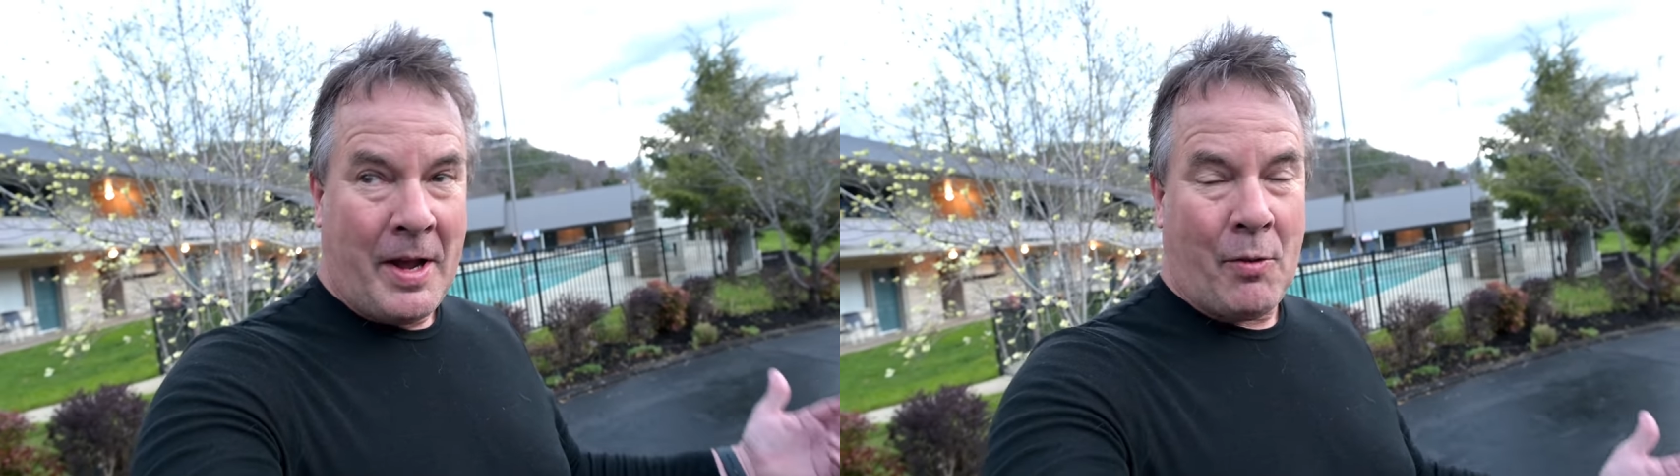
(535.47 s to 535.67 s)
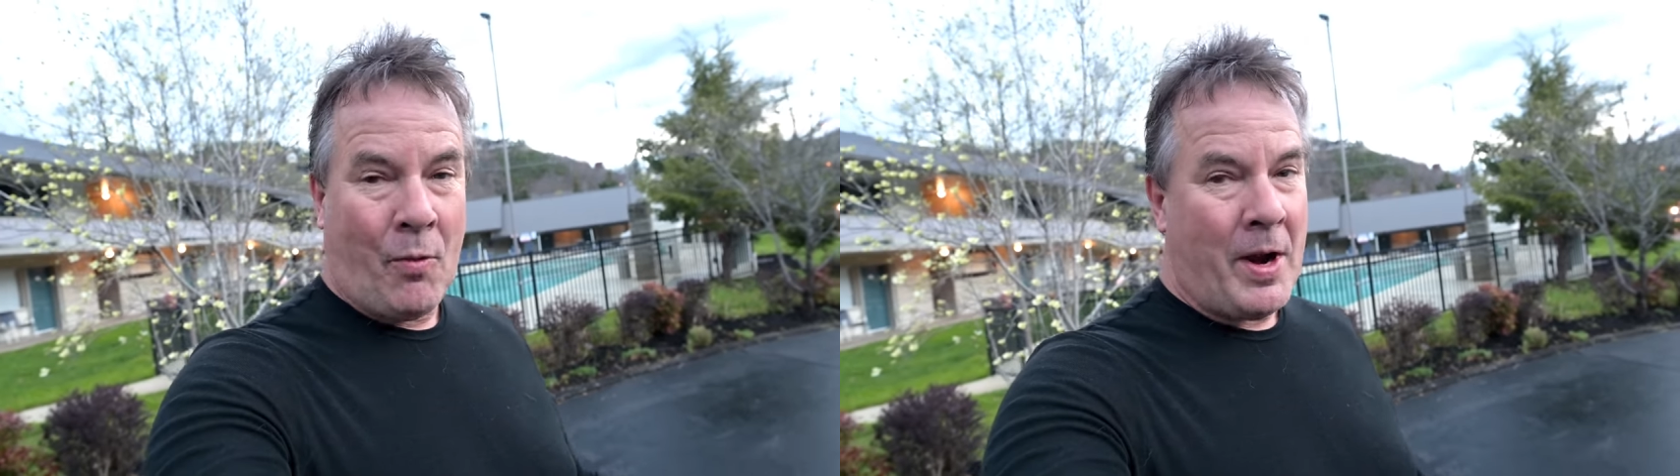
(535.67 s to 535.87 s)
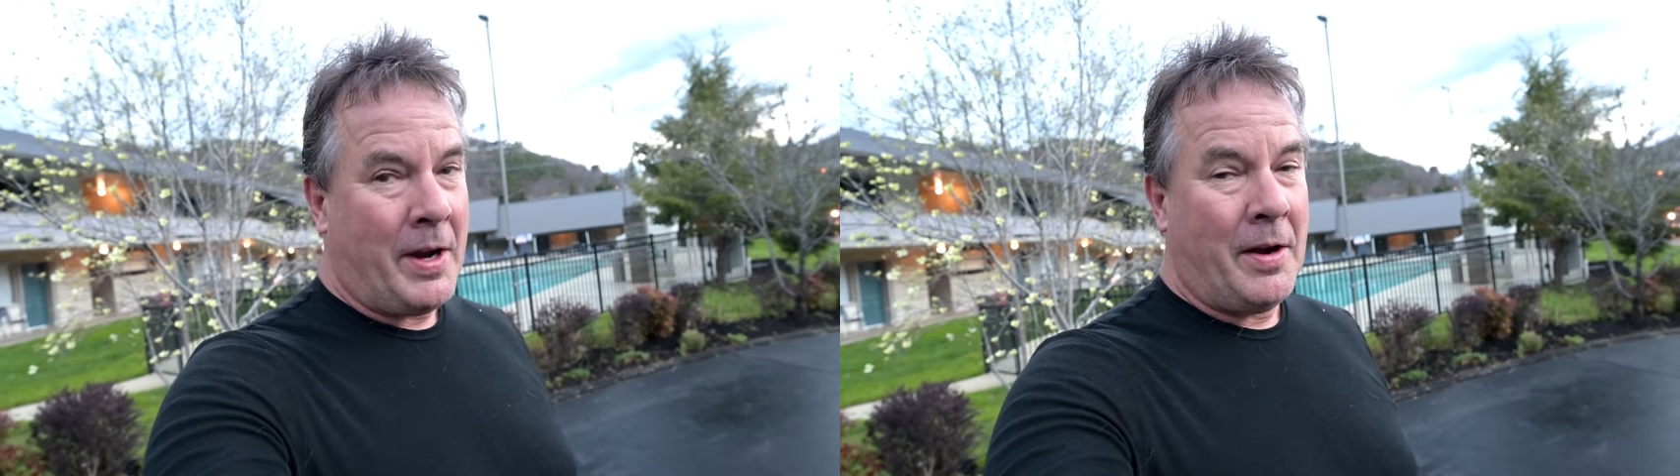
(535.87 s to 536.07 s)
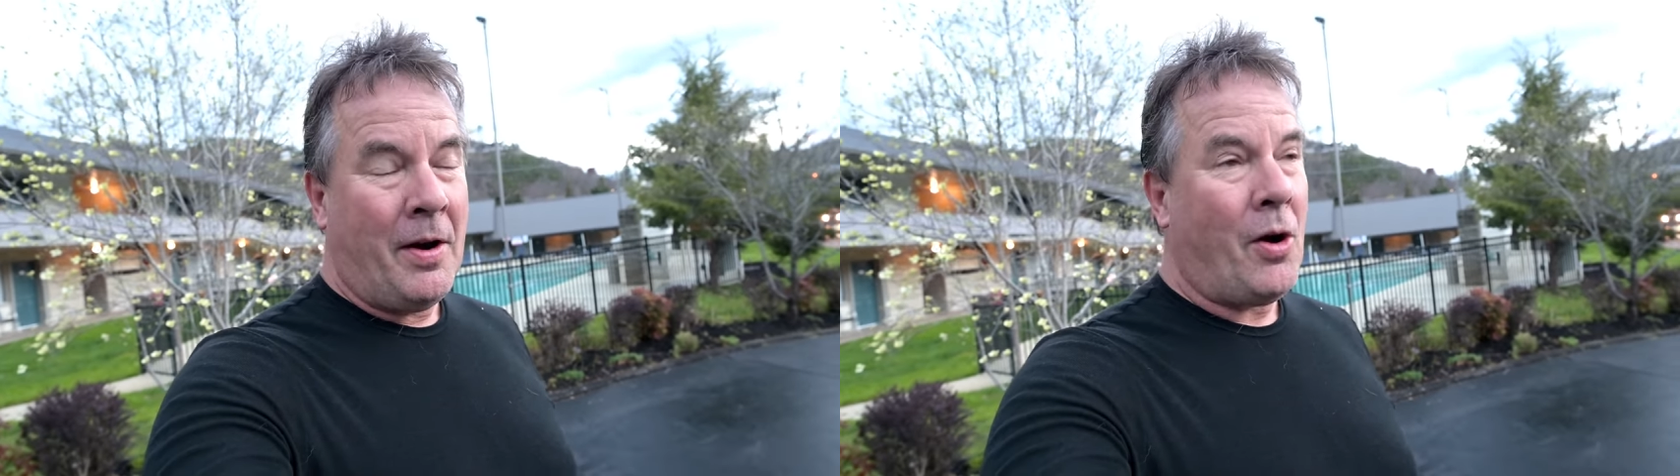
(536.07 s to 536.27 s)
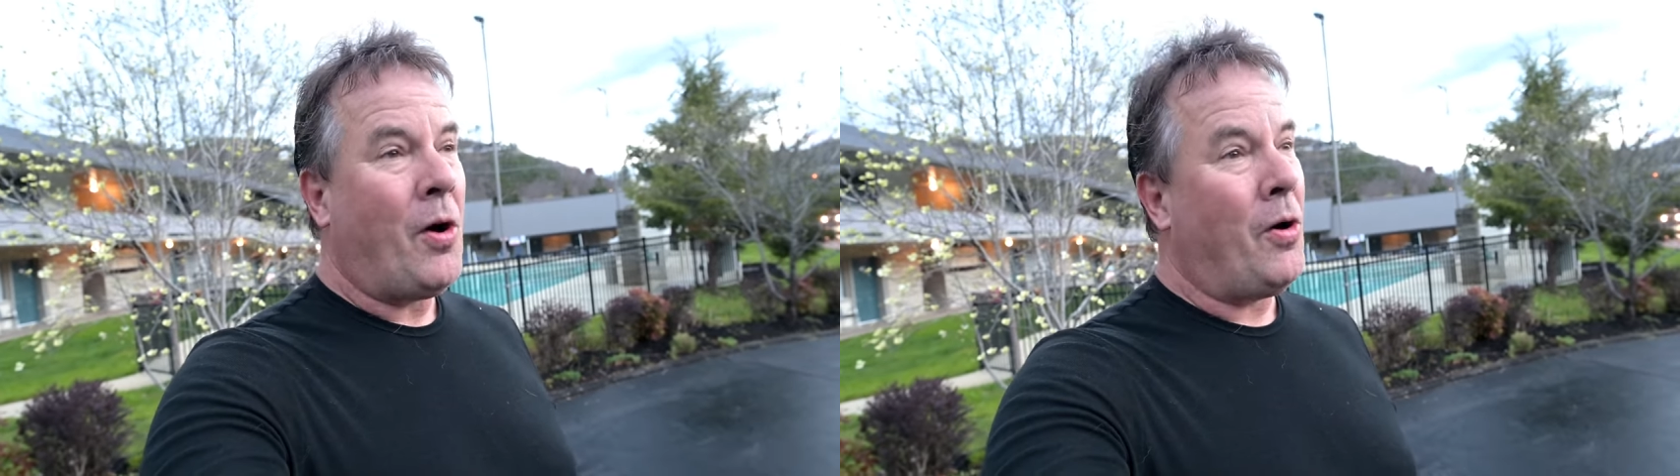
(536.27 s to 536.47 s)
It rained
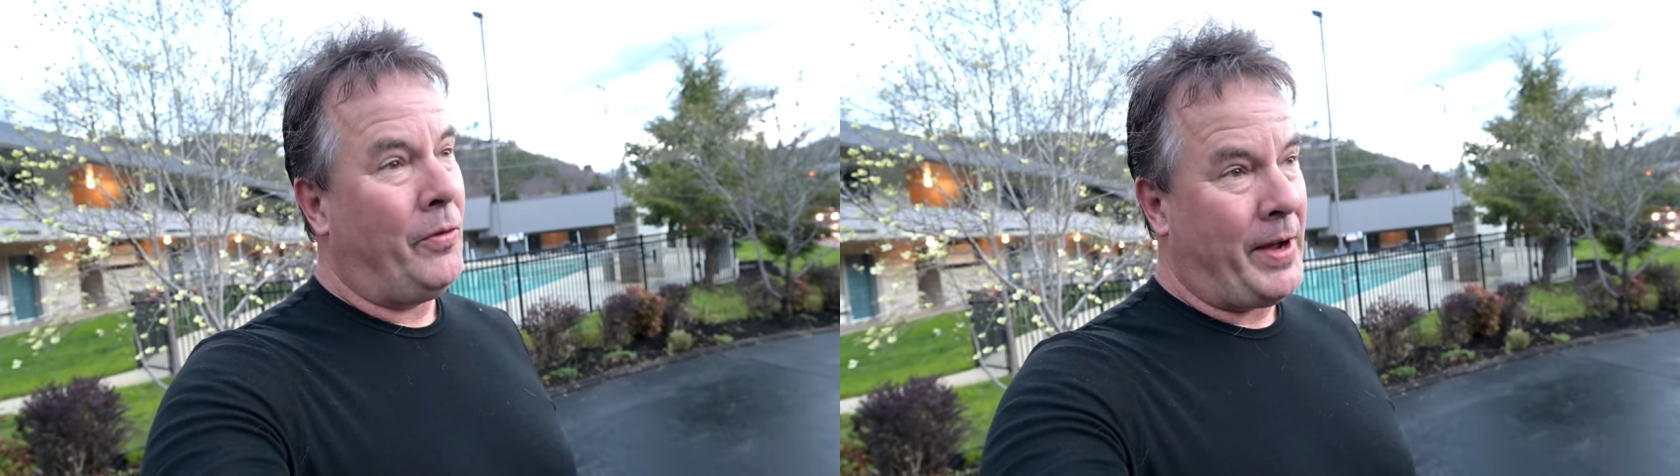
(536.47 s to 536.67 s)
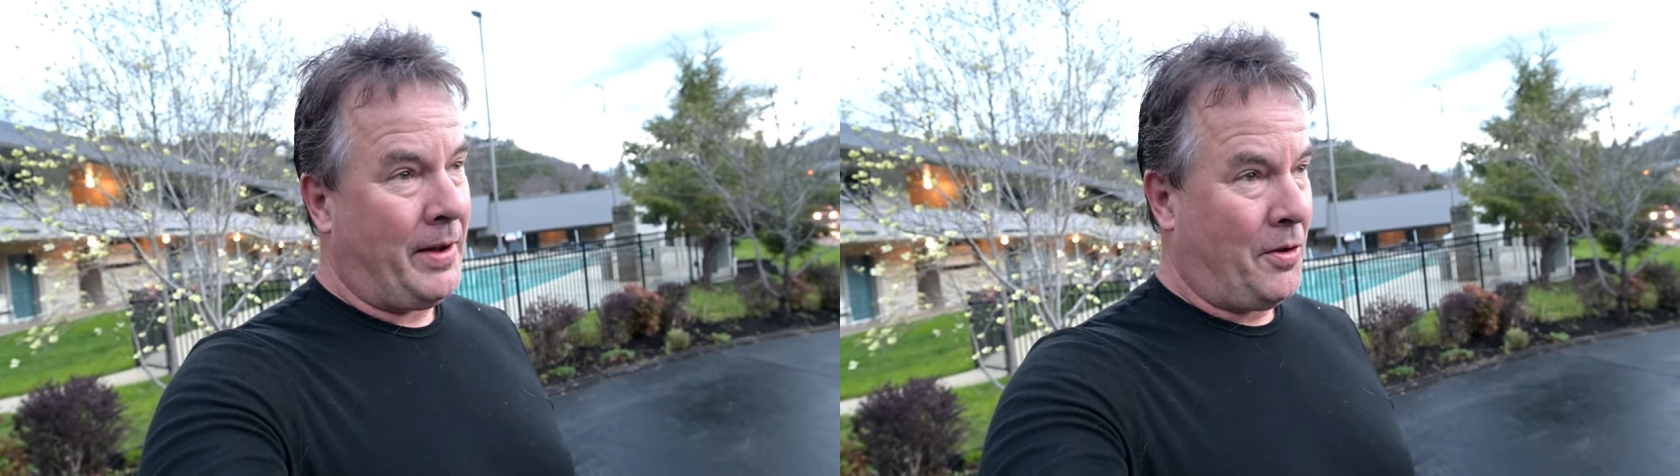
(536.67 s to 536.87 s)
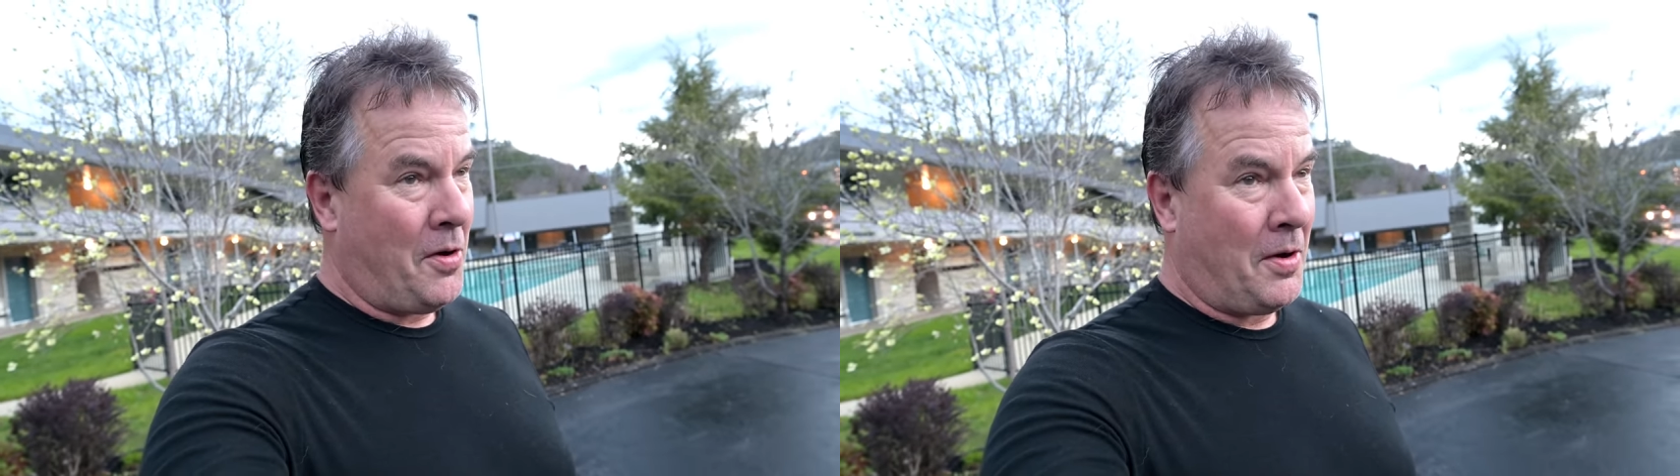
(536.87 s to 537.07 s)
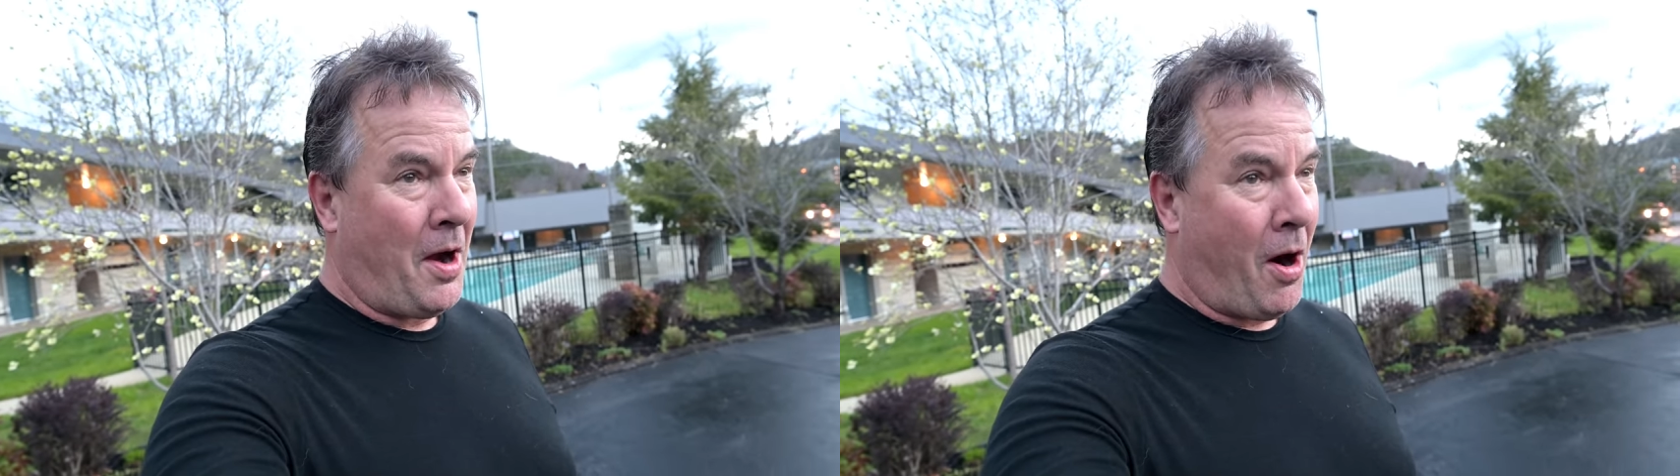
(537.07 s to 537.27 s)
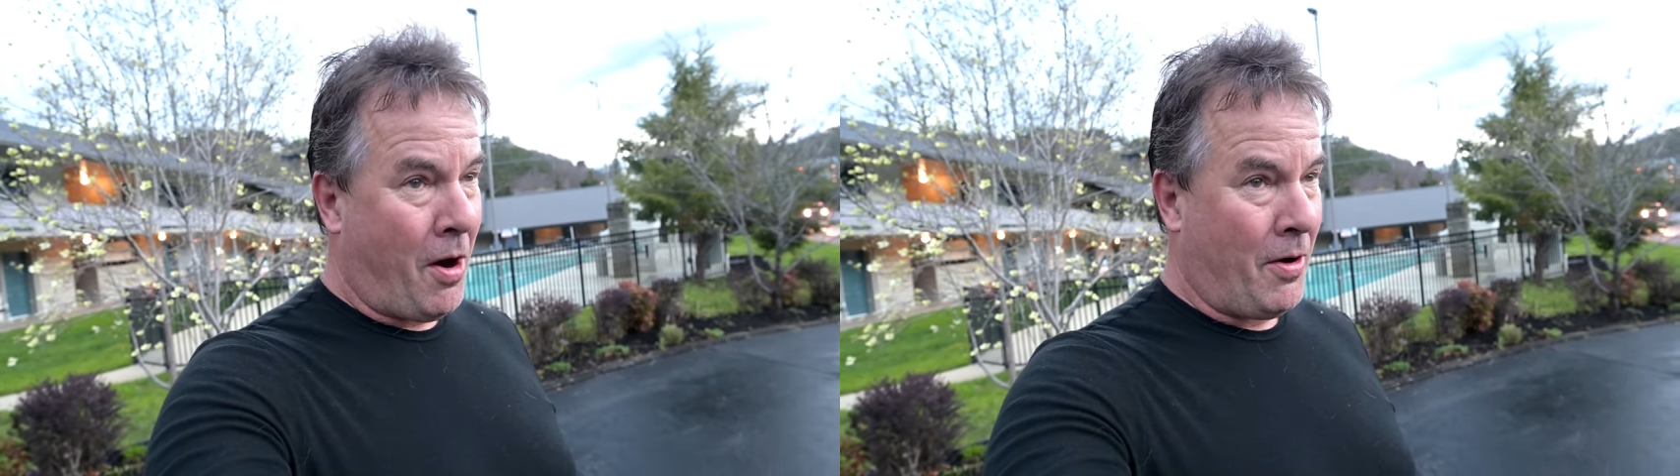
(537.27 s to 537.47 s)
all night long,
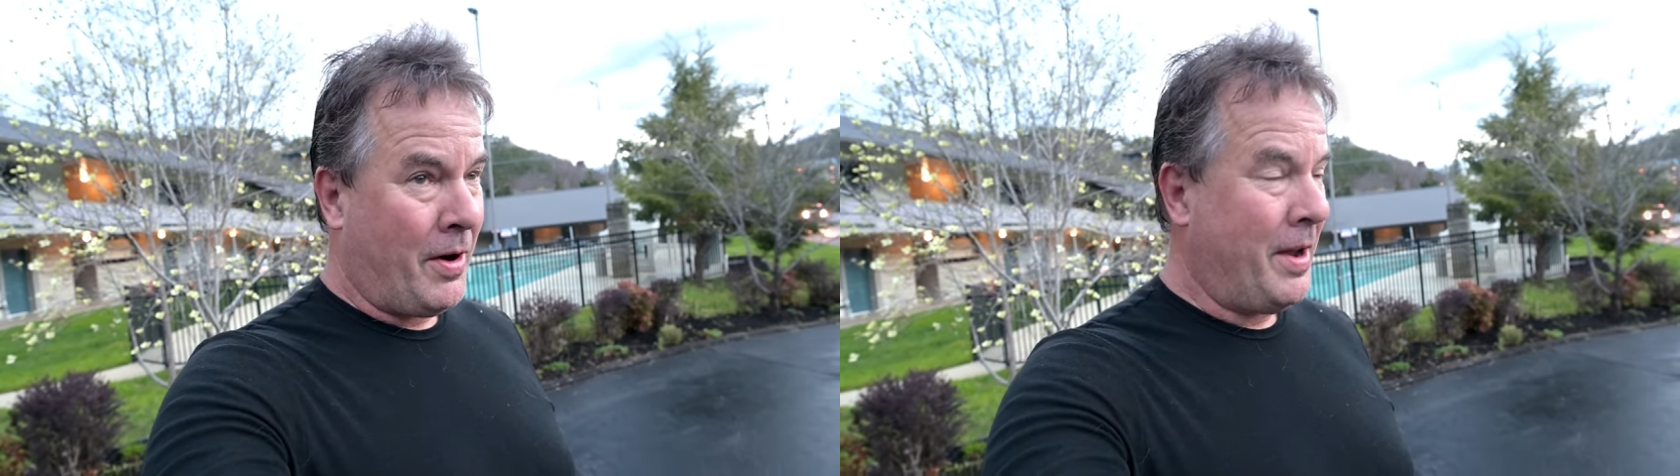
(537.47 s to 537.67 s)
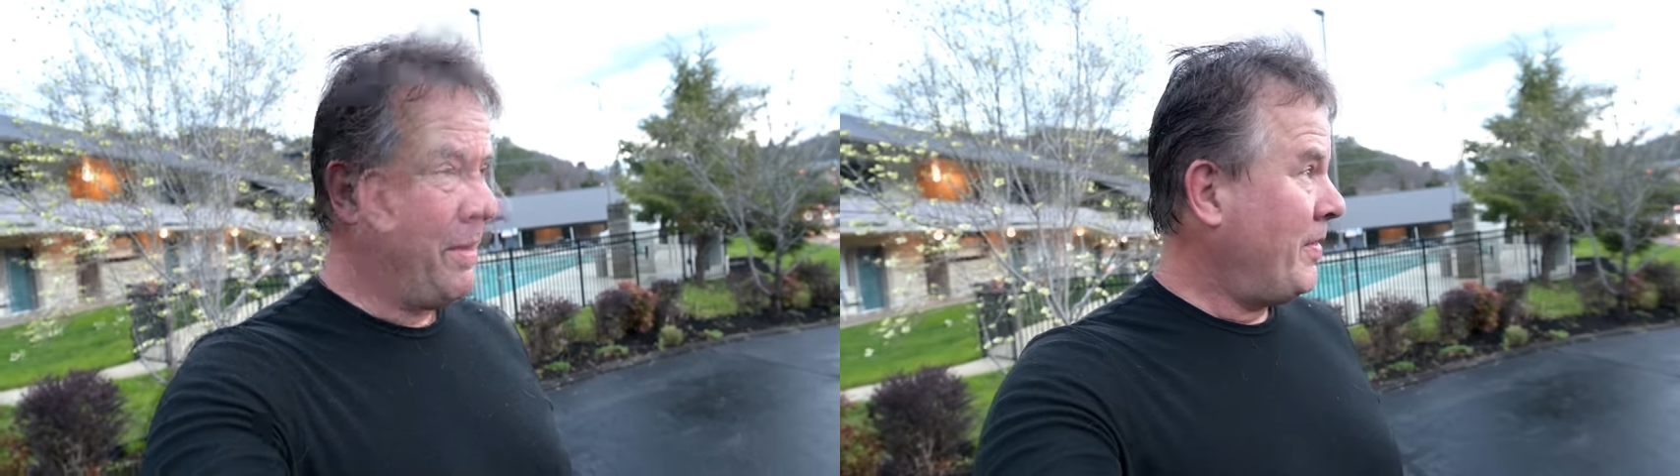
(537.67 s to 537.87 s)
hard.